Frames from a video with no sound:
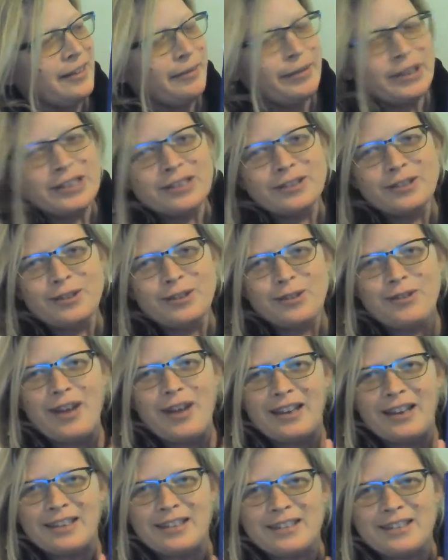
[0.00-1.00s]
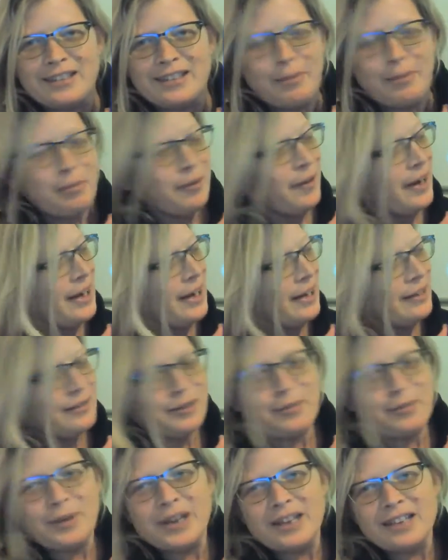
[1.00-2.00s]
We just do that to separate it
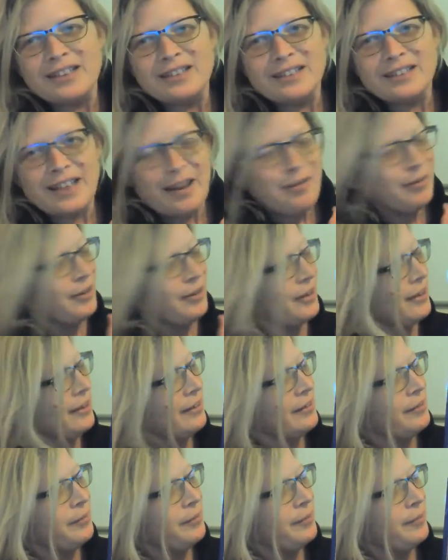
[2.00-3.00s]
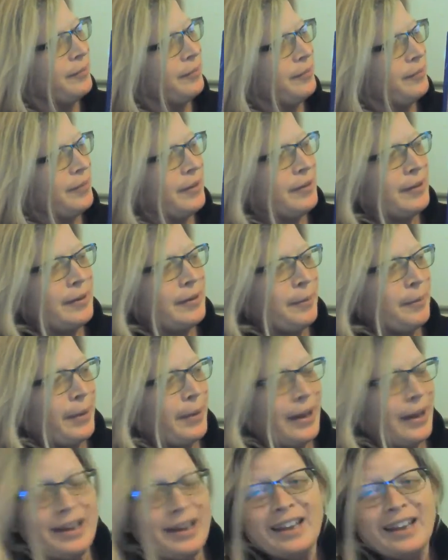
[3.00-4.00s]
so we can sound it.
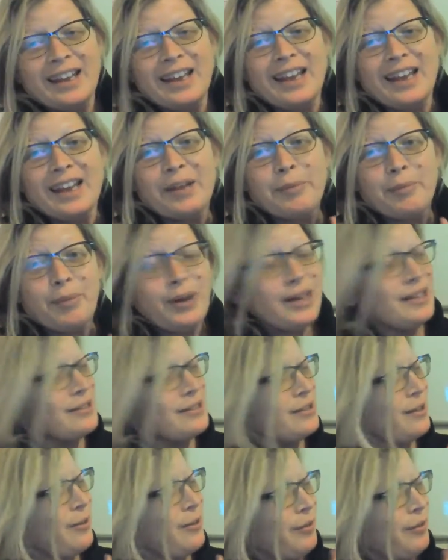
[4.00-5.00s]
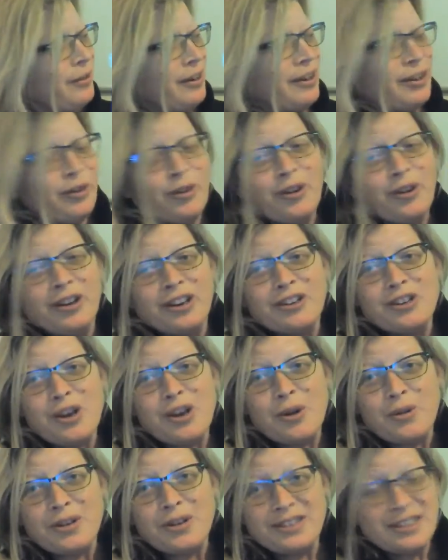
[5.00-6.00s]
But pretty soon, you're going to
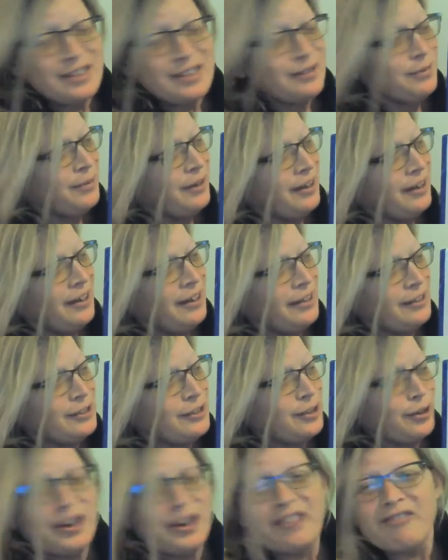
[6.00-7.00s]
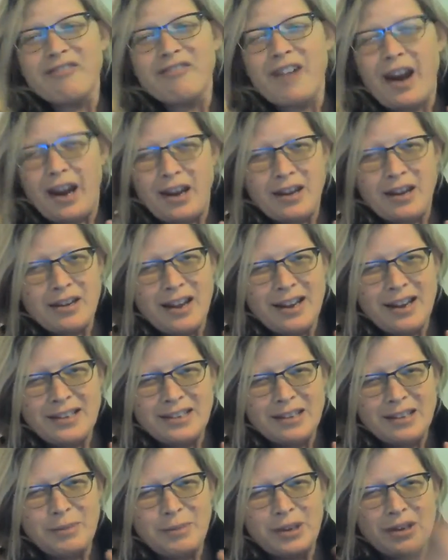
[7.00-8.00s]
notice these words, you're going to
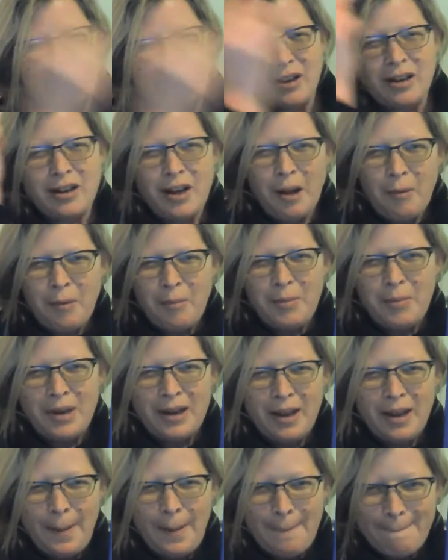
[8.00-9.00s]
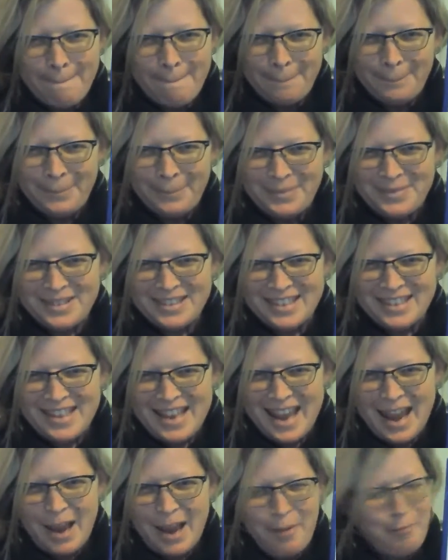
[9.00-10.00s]
recognize them, and you're going to know them in a
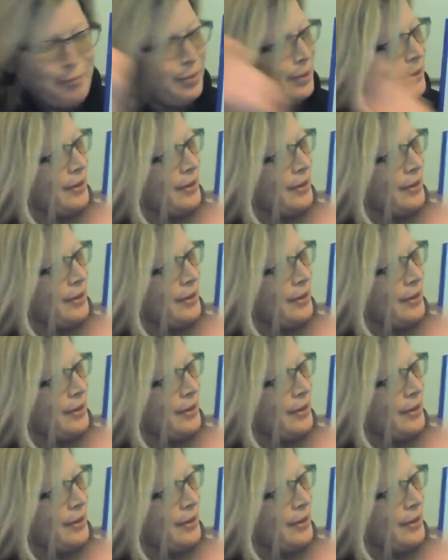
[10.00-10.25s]
snap.